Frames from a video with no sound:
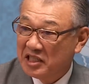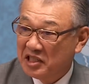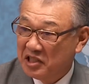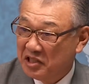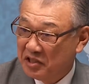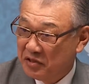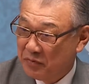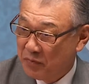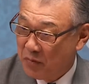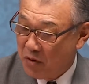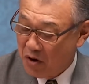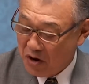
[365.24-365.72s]

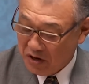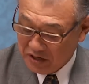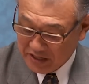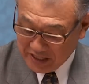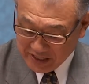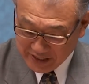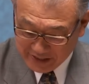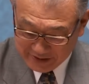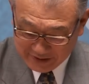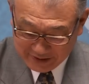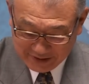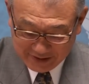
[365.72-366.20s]
good
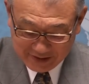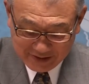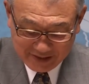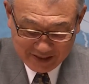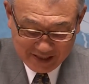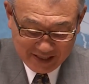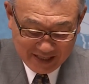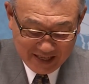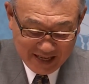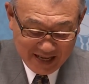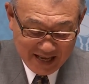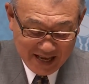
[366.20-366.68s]
morning.
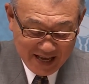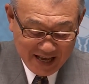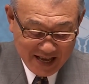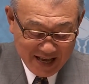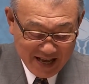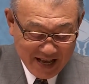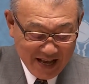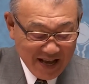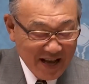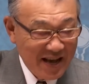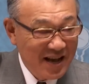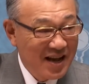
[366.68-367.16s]

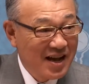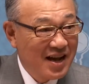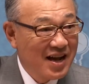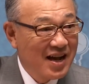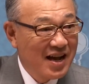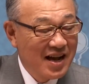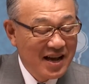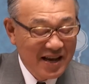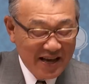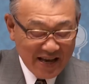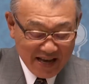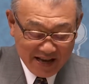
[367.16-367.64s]

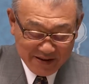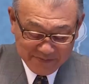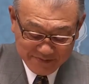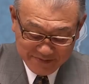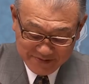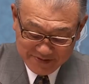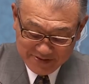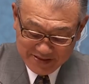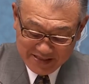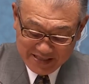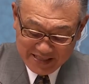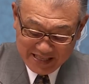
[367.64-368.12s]
I am
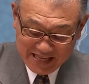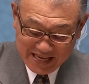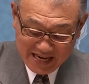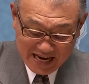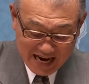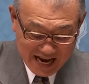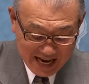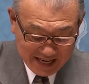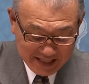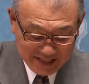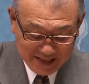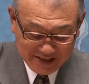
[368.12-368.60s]

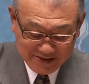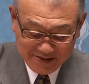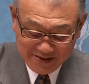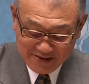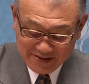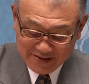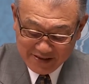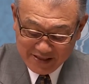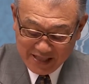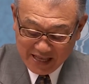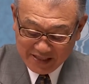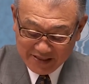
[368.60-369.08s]
delighted
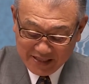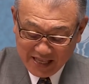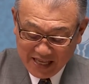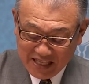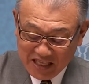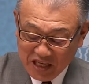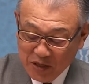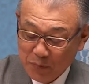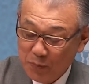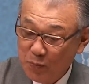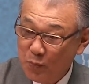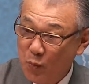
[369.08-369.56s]
that the
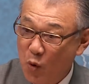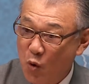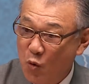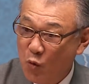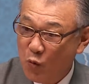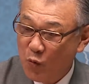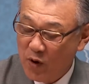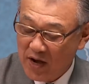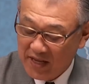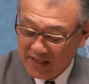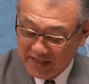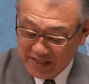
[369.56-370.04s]
Nippon
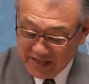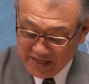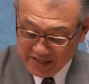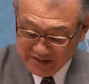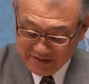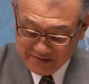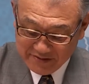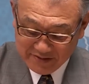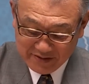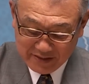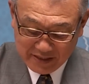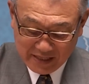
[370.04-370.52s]

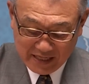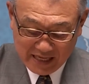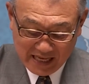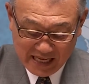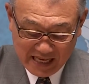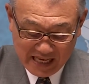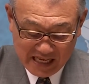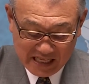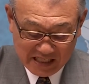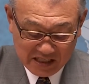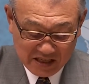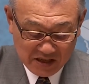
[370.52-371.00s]
Foundation
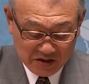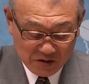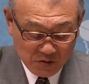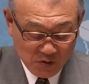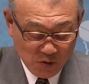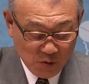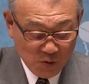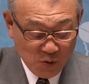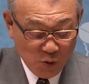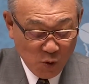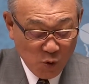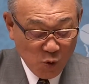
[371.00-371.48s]
is
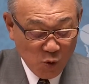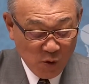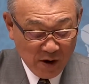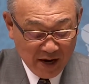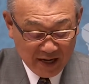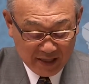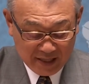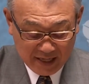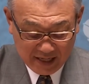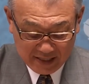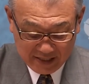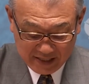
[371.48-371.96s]

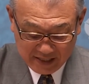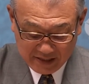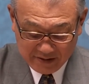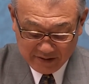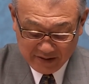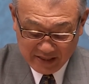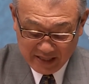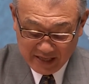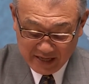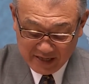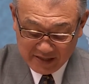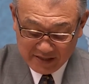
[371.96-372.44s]
co-organizing
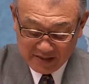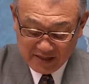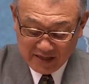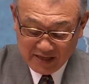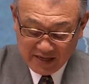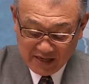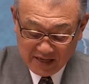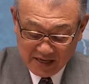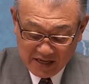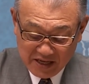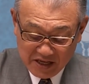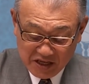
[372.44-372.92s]
this
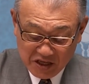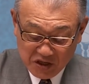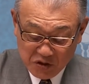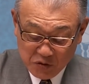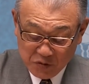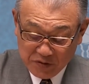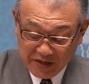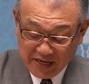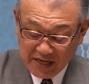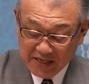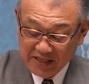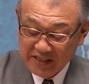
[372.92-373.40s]

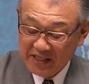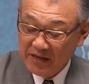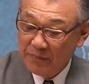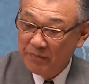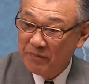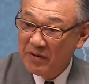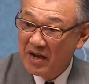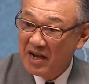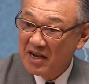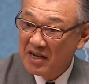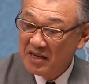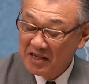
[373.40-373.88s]

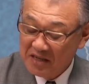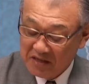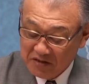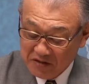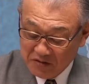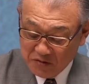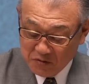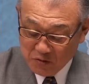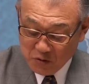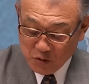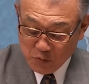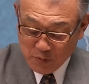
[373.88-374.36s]
UK-Japan
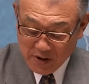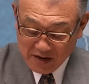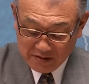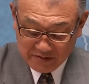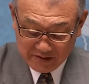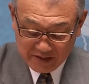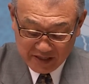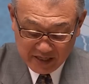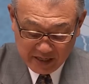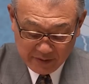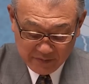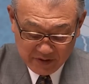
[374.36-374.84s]
Global
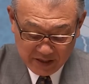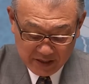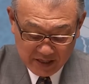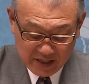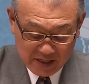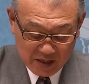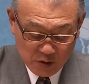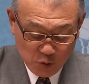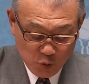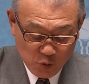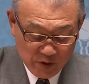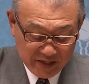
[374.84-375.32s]

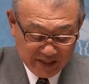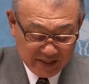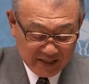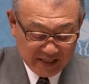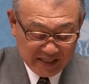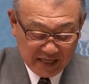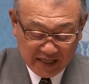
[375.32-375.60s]
Seminar with